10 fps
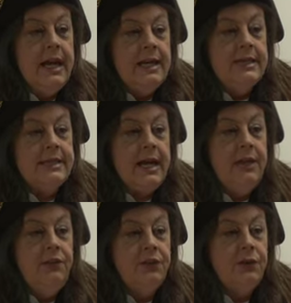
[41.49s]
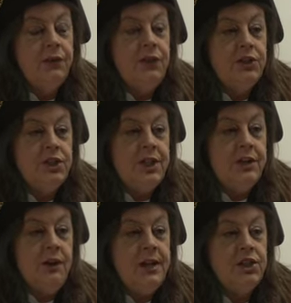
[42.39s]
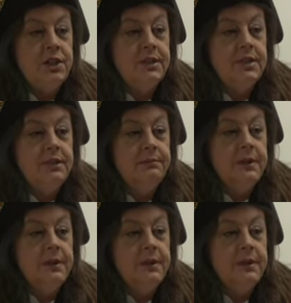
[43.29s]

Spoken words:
is saved for future generations.